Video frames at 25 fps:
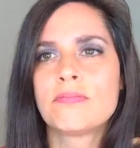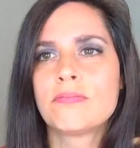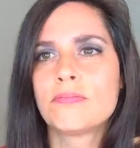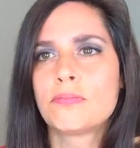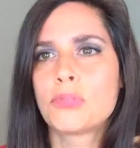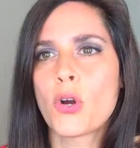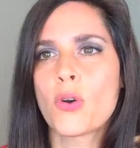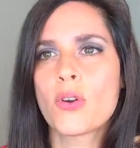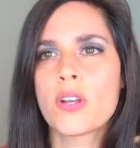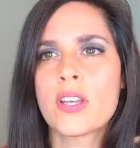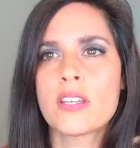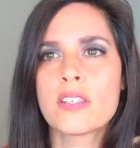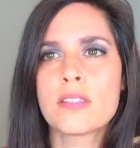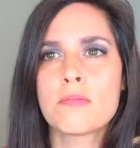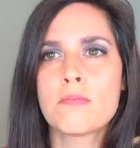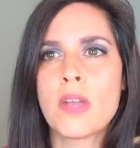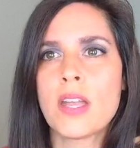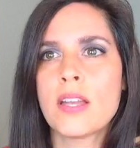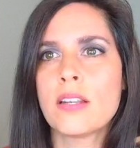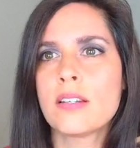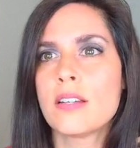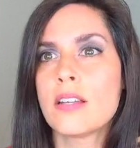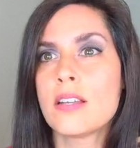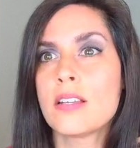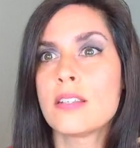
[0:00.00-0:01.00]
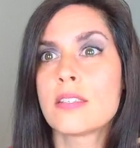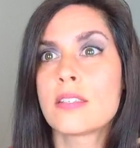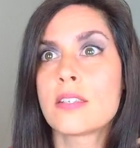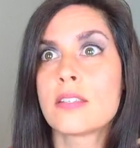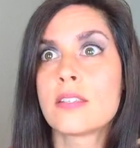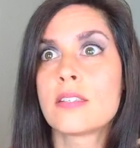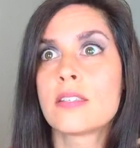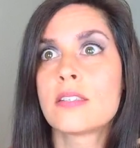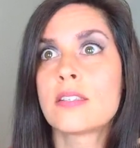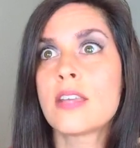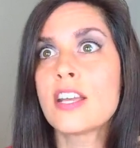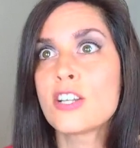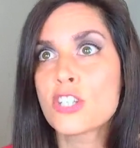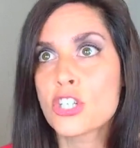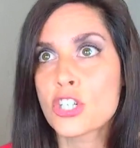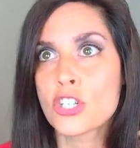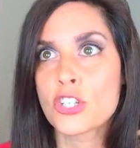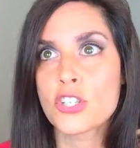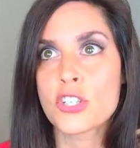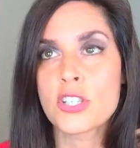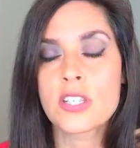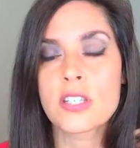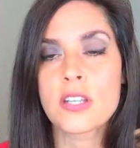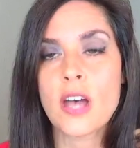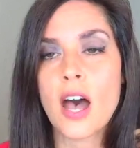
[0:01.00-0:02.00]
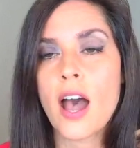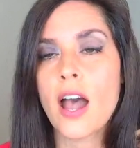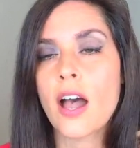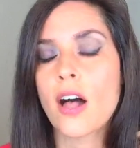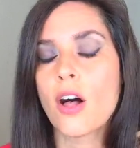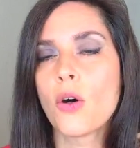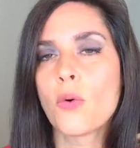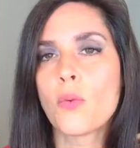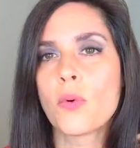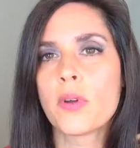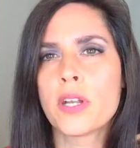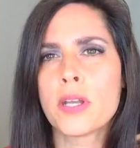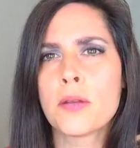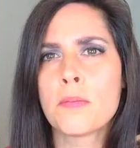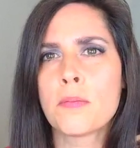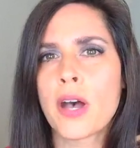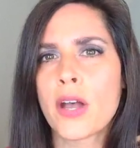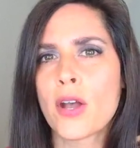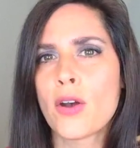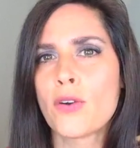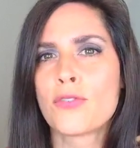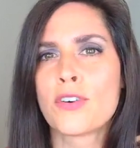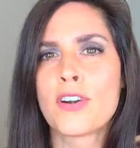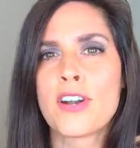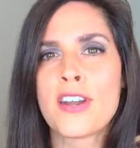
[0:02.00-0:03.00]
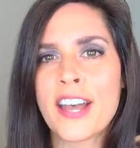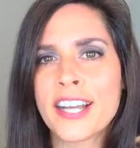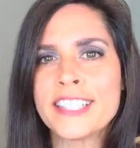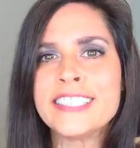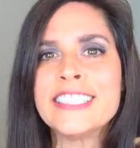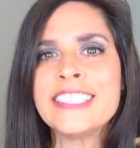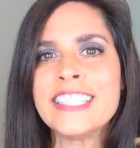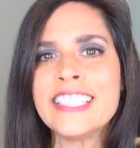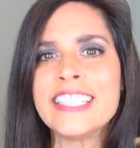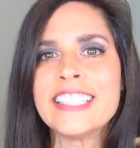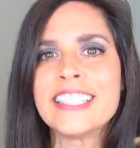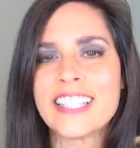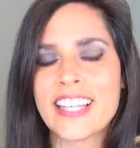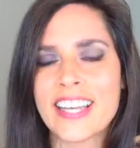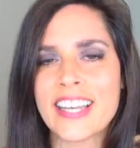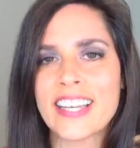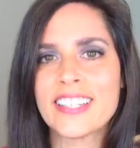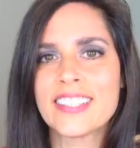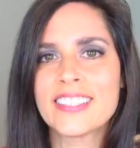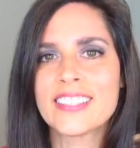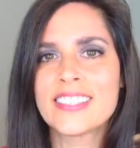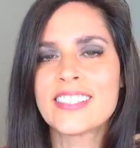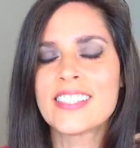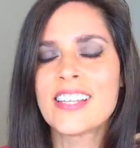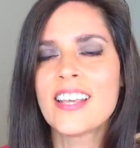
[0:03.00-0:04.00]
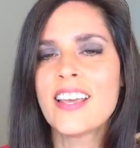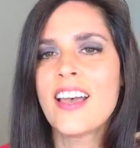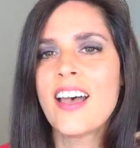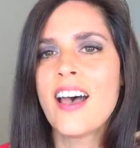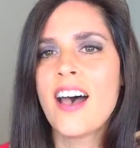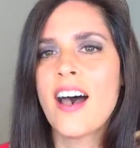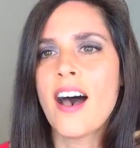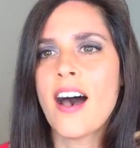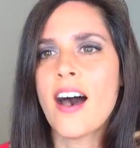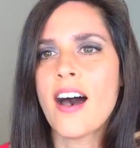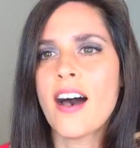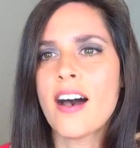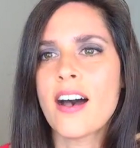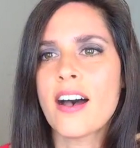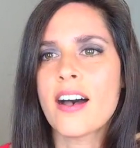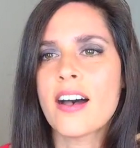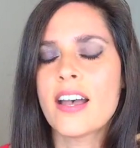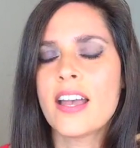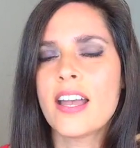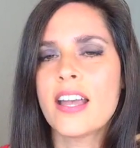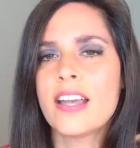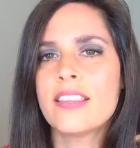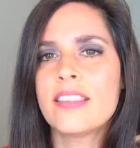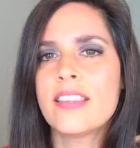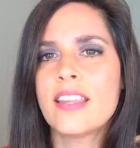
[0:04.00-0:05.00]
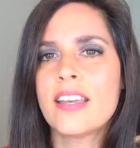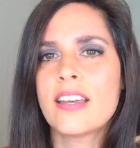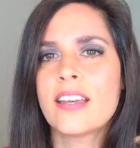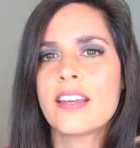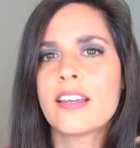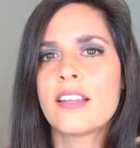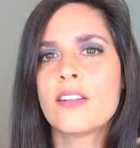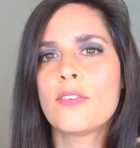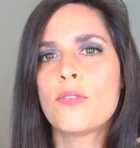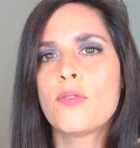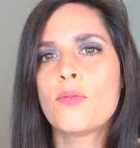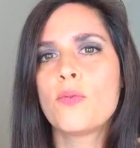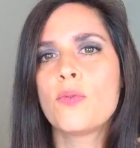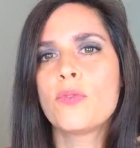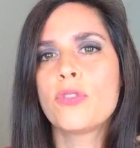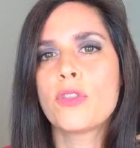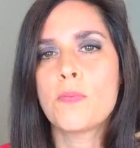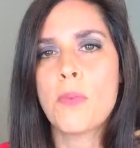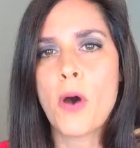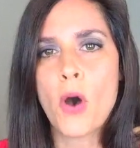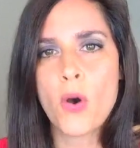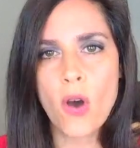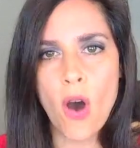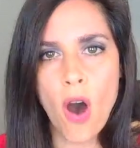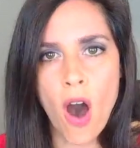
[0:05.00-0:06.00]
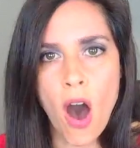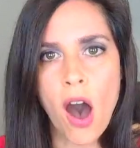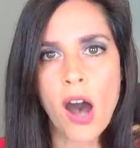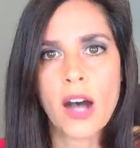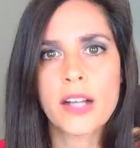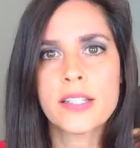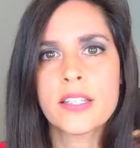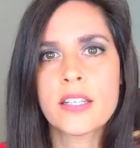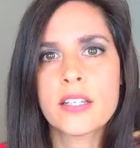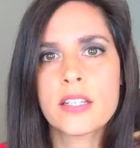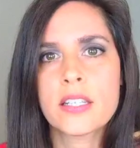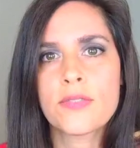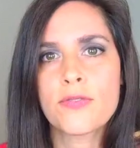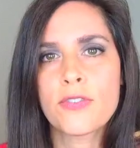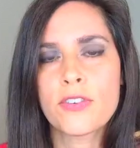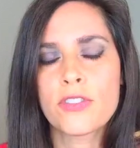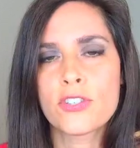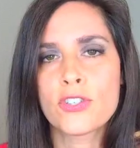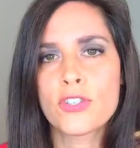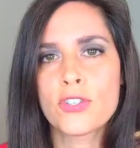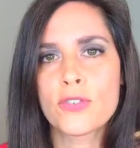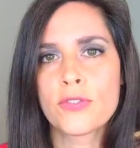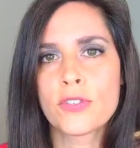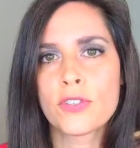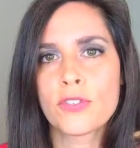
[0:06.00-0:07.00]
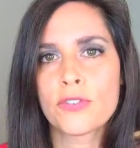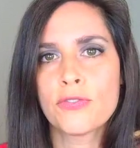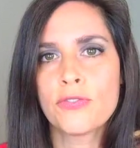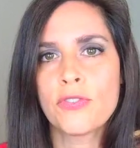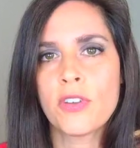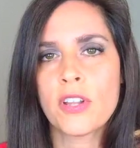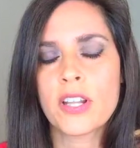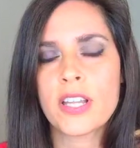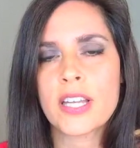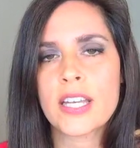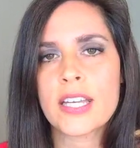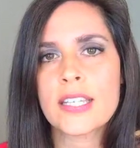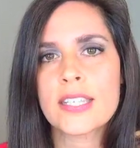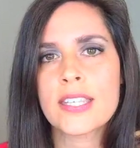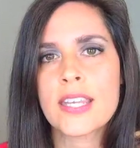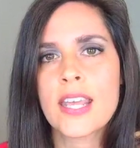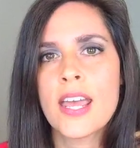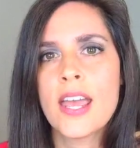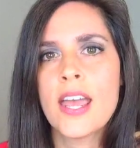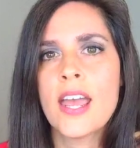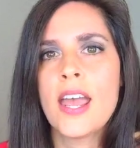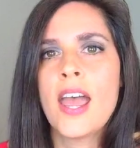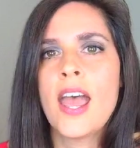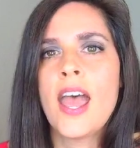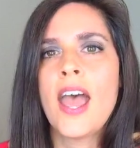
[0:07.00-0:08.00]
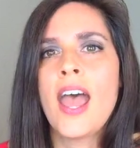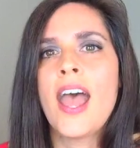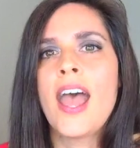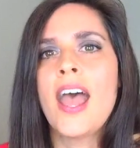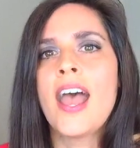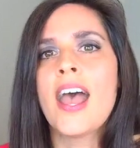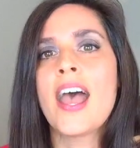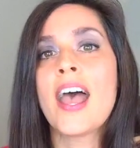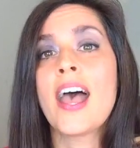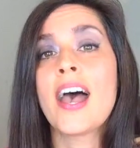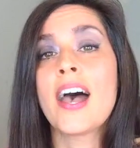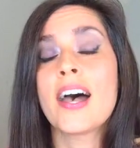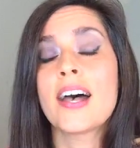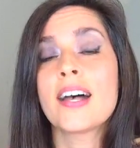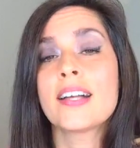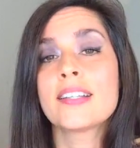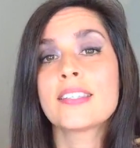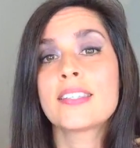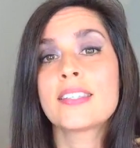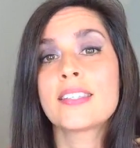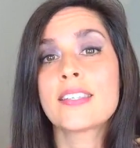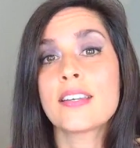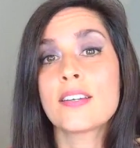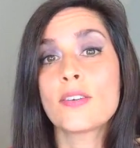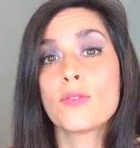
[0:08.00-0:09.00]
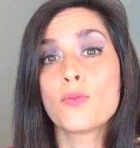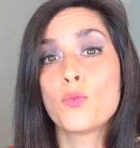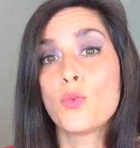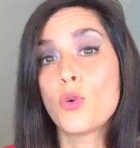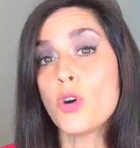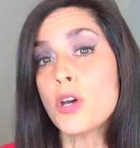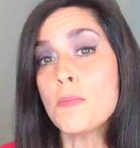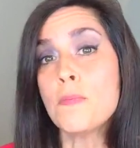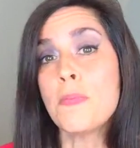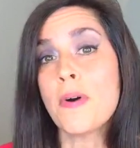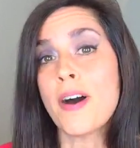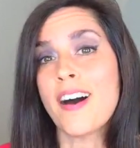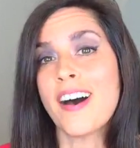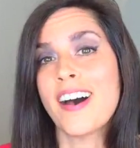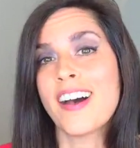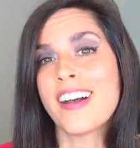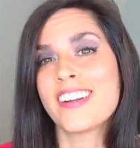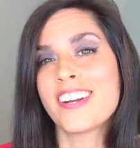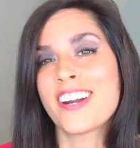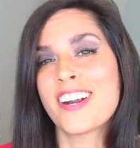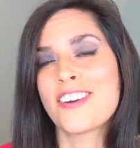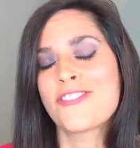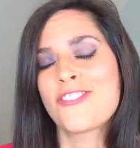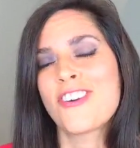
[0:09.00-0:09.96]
broke his maiden in sensational style, winning by over 19 lengths. And then the Pocahontas for the juvenile fillies. At Woodbine, our